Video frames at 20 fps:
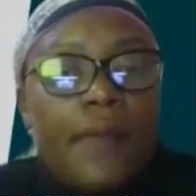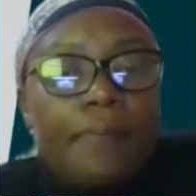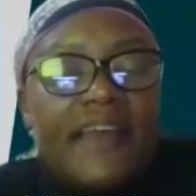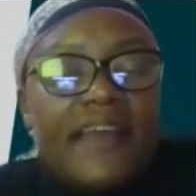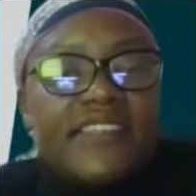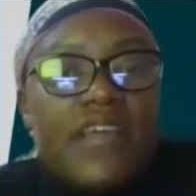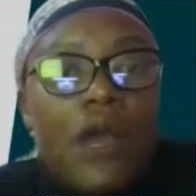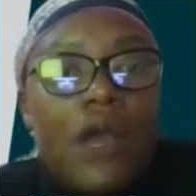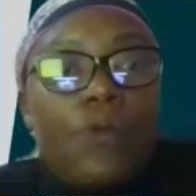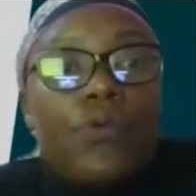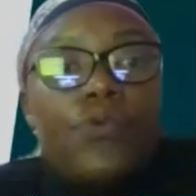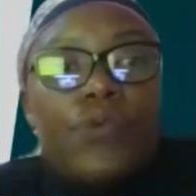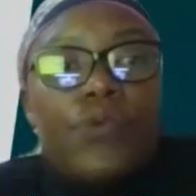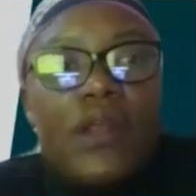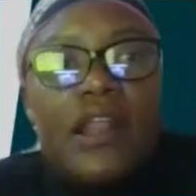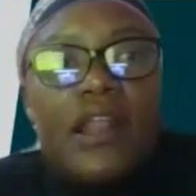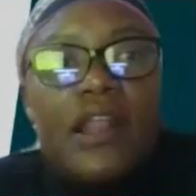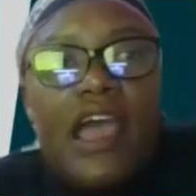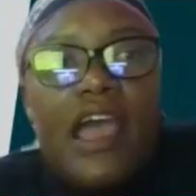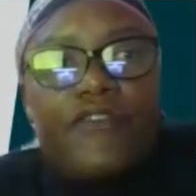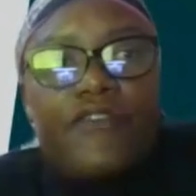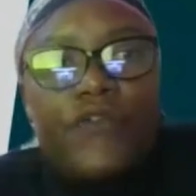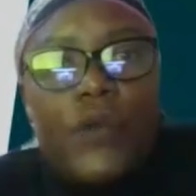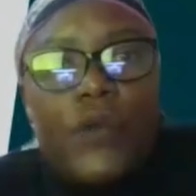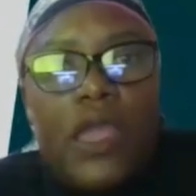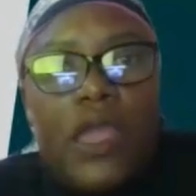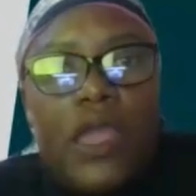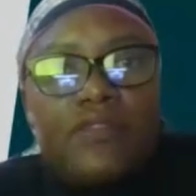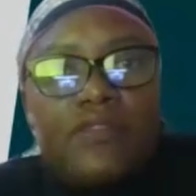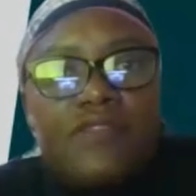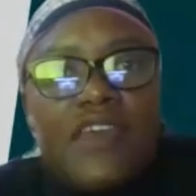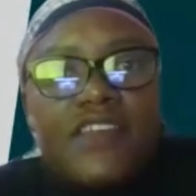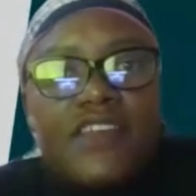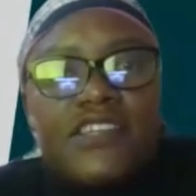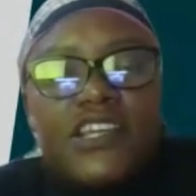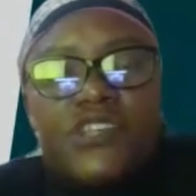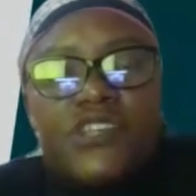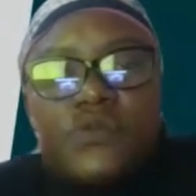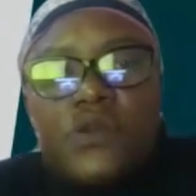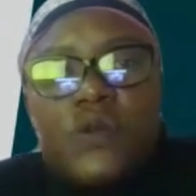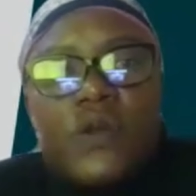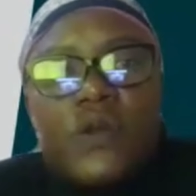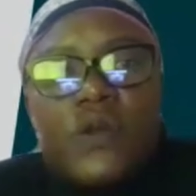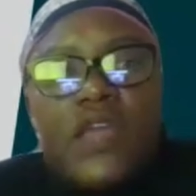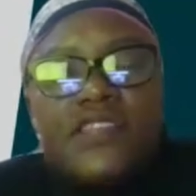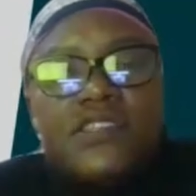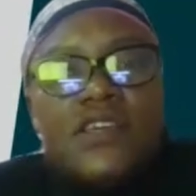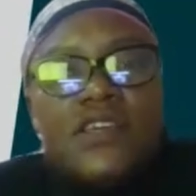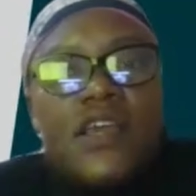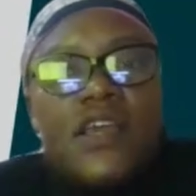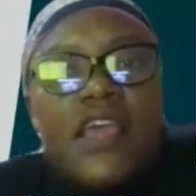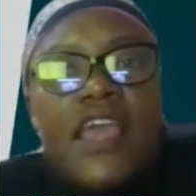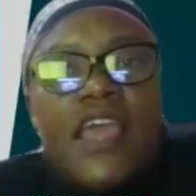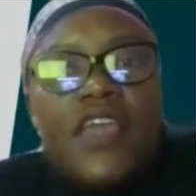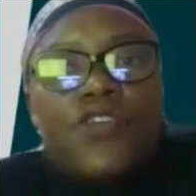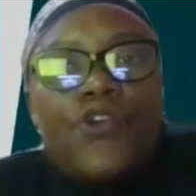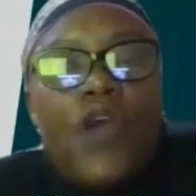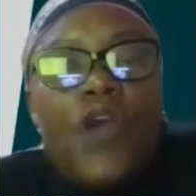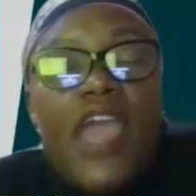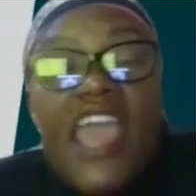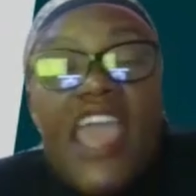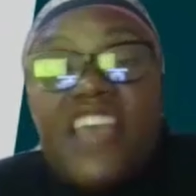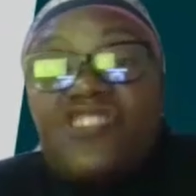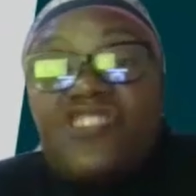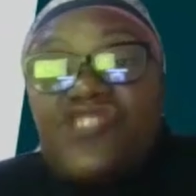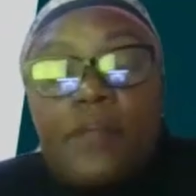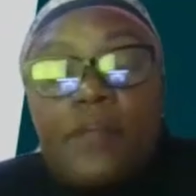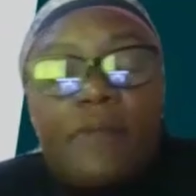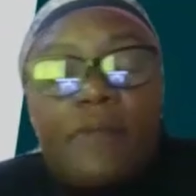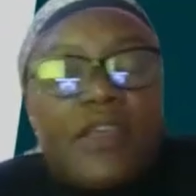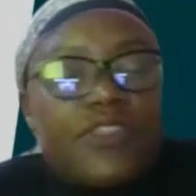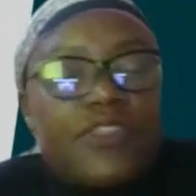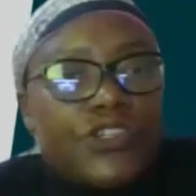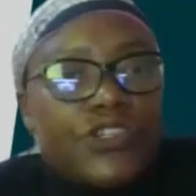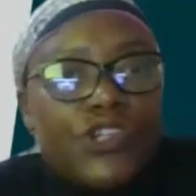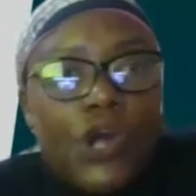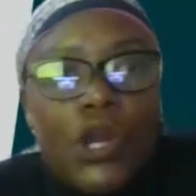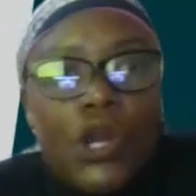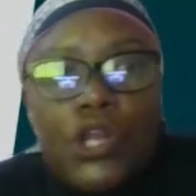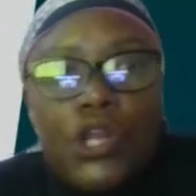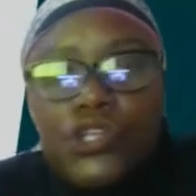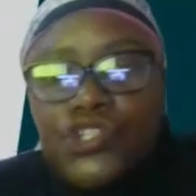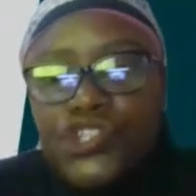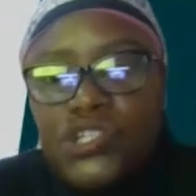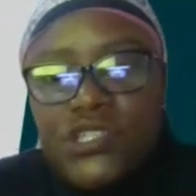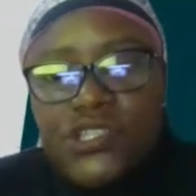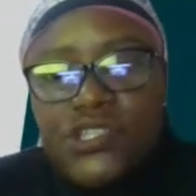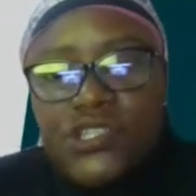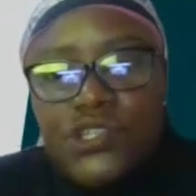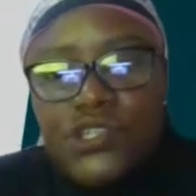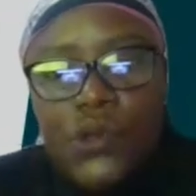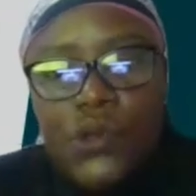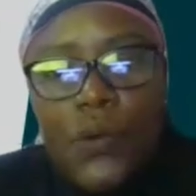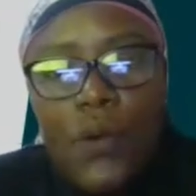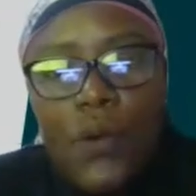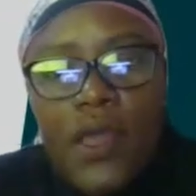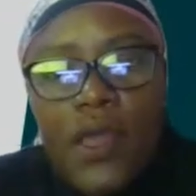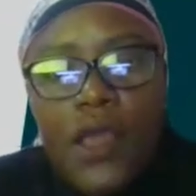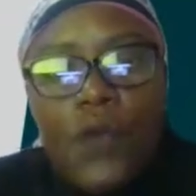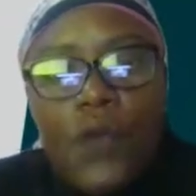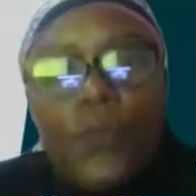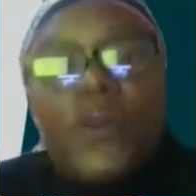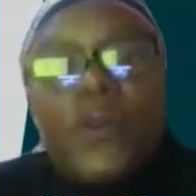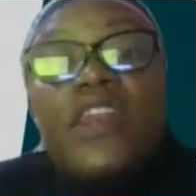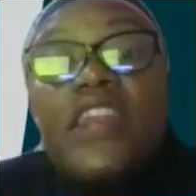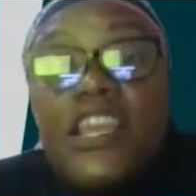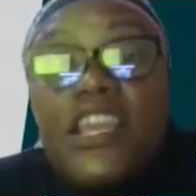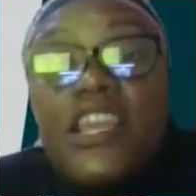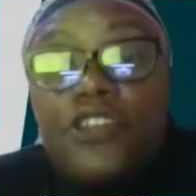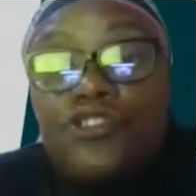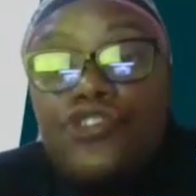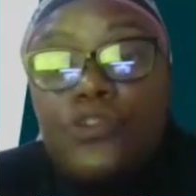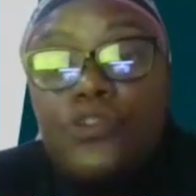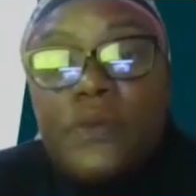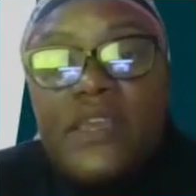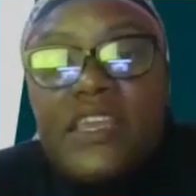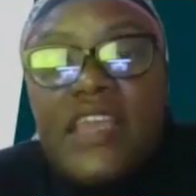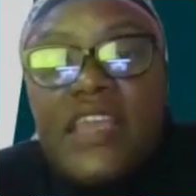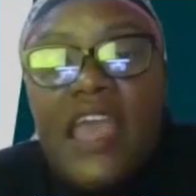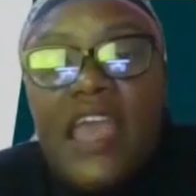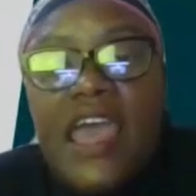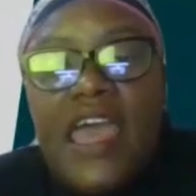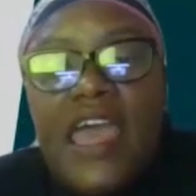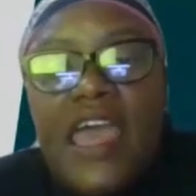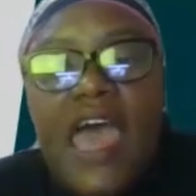But I would really advocate that as we look at your Agile methodologies, you know, we need to be